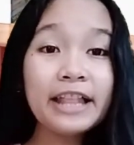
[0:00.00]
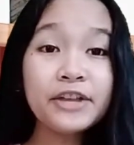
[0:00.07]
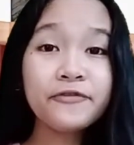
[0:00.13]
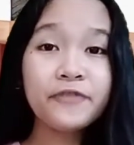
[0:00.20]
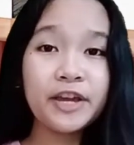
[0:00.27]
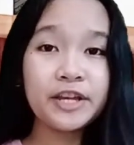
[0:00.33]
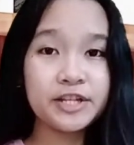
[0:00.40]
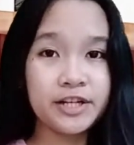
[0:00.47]

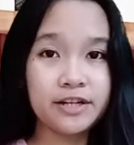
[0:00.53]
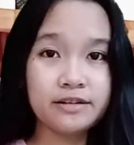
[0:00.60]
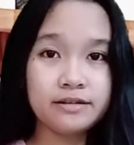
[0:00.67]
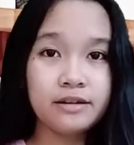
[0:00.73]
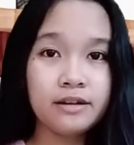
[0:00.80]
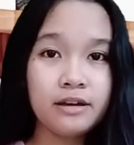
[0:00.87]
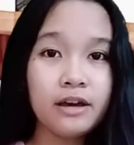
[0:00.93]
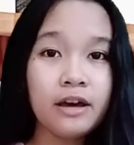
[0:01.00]
Elevation.
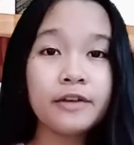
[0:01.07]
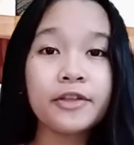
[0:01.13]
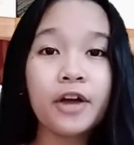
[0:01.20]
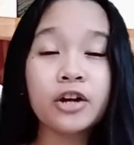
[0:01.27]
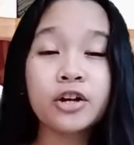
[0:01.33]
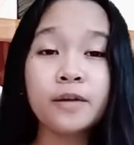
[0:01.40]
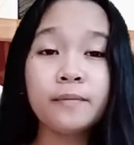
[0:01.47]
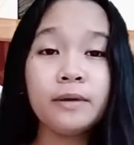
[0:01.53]

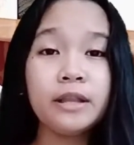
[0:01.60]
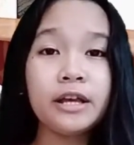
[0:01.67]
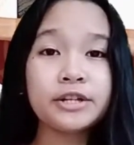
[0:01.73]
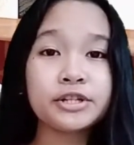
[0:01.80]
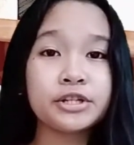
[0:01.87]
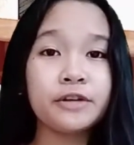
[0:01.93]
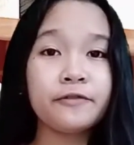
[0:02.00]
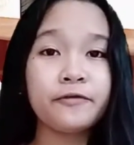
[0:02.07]
The
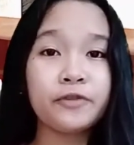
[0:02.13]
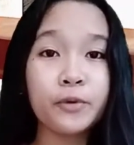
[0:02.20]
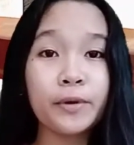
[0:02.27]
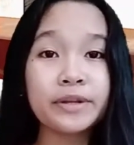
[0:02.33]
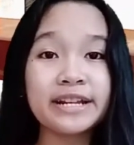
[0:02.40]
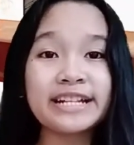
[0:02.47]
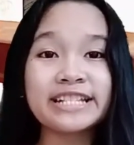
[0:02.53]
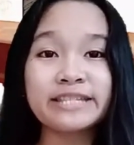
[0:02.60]
accumulation of
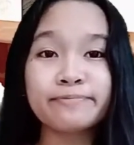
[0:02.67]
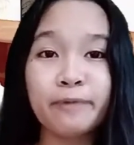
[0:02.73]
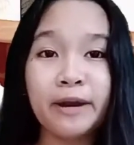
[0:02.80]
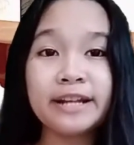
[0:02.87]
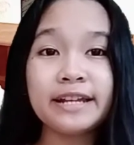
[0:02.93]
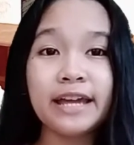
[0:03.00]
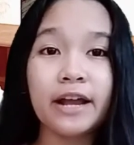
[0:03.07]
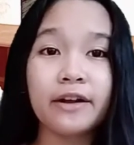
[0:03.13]
fluid in a
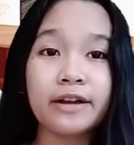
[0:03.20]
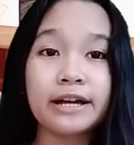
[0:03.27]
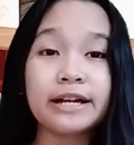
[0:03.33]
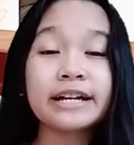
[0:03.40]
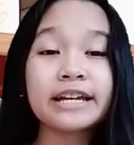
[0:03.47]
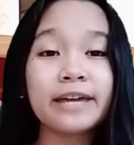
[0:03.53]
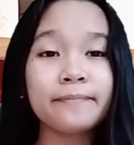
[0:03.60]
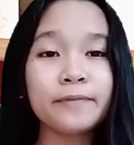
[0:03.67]
sprained area
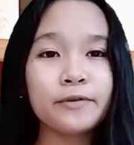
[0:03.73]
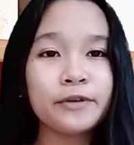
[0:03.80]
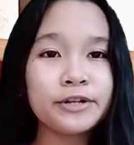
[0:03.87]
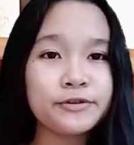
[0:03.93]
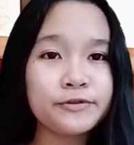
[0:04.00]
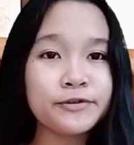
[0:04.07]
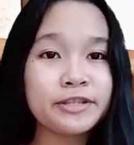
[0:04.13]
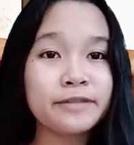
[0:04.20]
can be
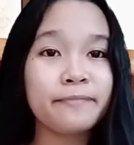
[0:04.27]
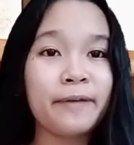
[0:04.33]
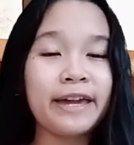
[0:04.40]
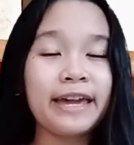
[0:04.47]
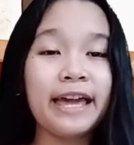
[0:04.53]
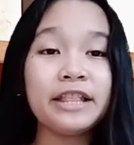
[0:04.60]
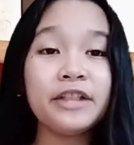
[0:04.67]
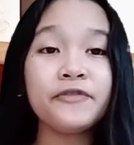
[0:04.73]
reduced
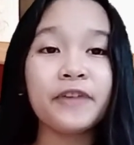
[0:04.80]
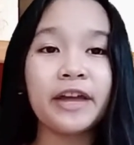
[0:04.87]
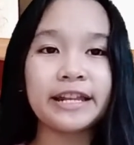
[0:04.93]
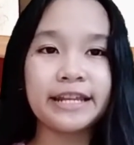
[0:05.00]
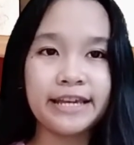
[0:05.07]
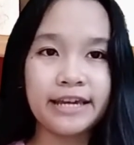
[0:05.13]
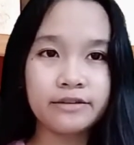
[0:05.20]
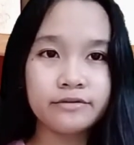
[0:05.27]
by
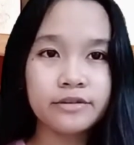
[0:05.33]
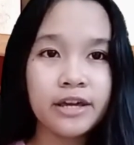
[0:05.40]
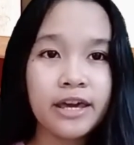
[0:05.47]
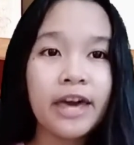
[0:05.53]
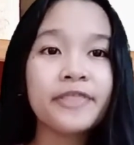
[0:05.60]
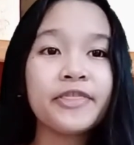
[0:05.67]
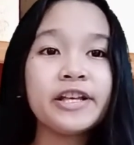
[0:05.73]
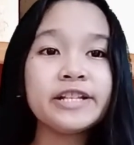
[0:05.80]
elevating it.
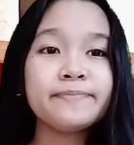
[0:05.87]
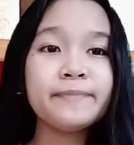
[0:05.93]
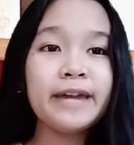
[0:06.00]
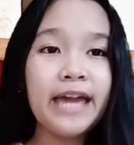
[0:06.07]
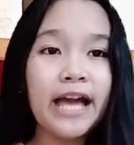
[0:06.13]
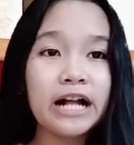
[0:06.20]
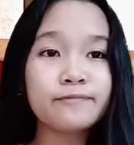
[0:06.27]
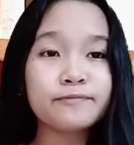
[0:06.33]
This may
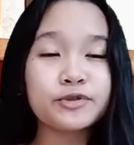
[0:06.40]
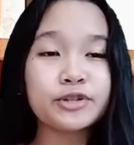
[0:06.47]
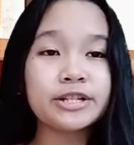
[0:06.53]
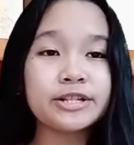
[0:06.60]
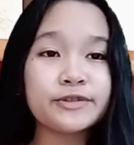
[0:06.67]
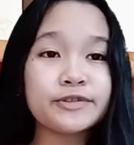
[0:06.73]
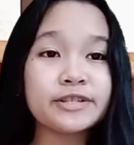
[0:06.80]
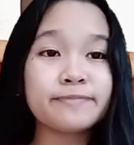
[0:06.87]
help
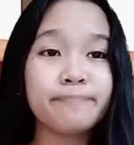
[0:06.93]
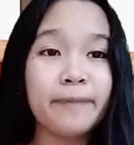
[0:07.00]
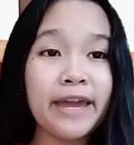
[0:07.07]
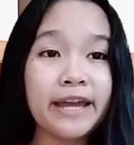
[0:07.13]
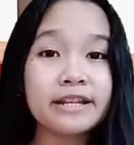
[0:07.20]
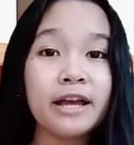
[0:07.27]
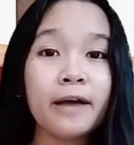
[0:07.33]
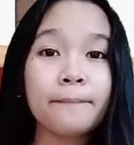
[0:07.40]
reduce
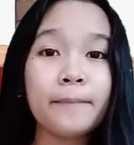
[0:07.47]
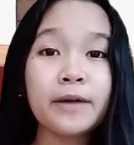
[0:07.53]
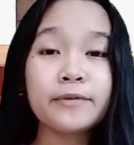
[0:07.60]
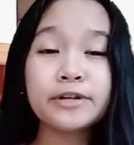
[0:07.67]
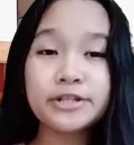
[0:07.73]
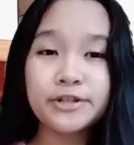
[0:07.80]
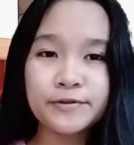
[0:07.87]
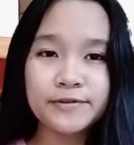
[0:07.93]
pain by
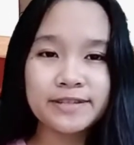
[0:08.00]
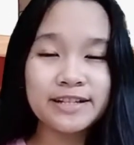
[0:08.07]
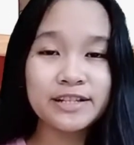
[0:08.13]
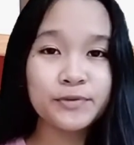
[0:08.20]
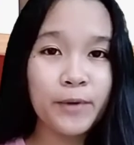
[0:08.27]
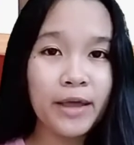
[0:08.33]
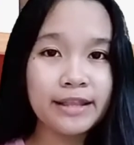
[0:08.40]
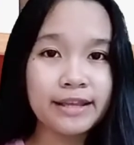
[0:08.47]
reducing
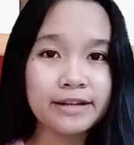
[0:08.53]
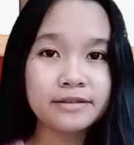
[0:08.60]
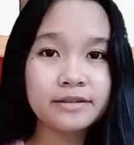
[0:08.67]
swelling.